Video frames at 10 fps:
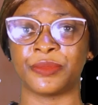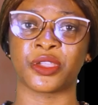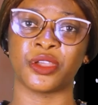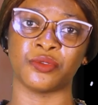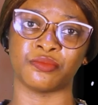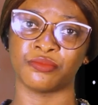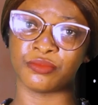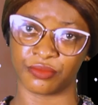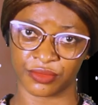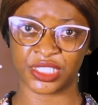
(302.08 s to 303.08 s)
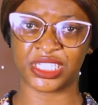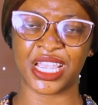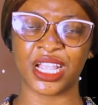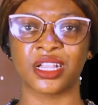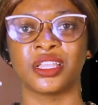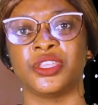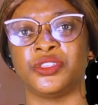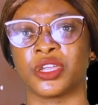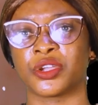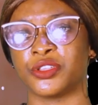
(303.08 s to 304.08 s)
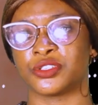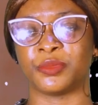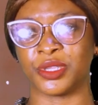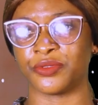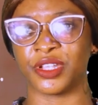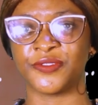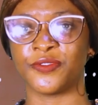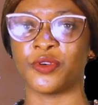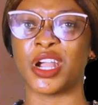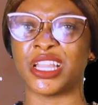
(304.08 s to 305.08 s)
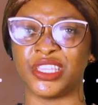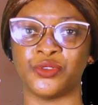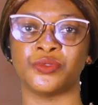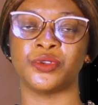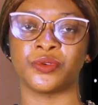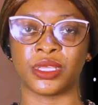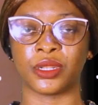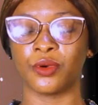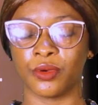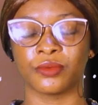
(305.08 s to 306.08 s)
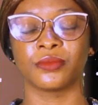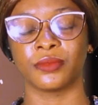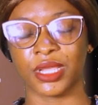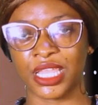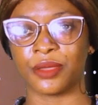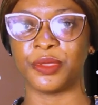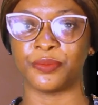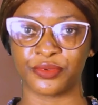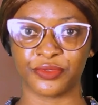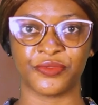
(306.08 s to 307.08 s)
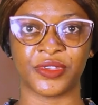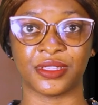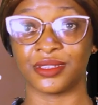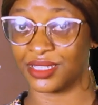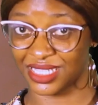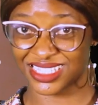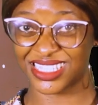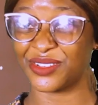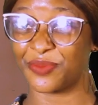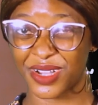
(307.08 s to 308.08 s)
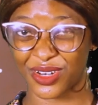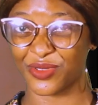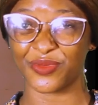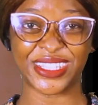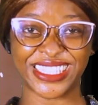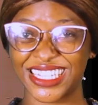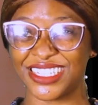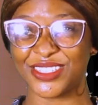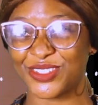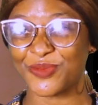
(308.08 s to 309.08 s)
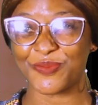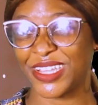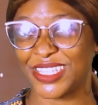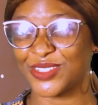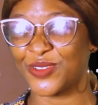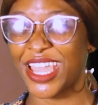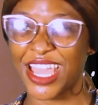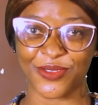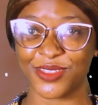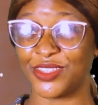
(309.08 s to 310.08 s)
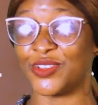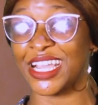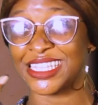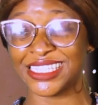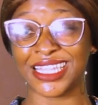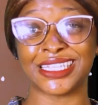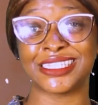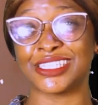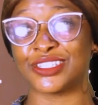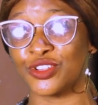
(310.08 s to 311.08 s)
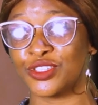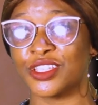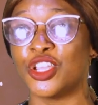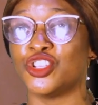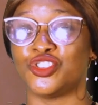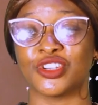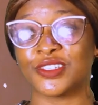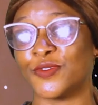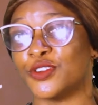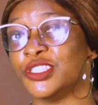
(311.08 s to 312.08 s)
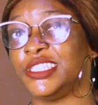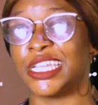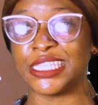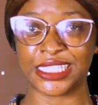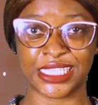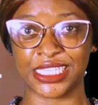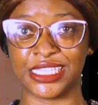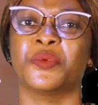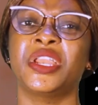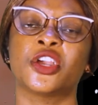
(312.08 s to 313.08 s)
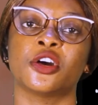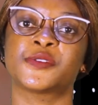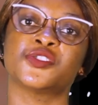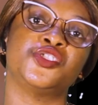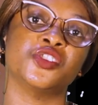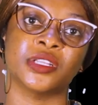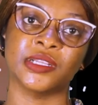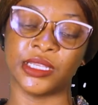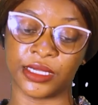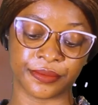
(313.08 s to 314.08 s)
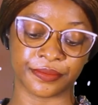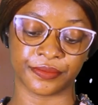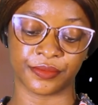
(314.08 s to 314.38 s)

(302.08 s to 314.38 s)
time you're going to check you're going to be grateful, and you know that, oh, I am improving. It's still part of tending to your mental health. You can see that this is not just for Gen Z. When it comes to journaling,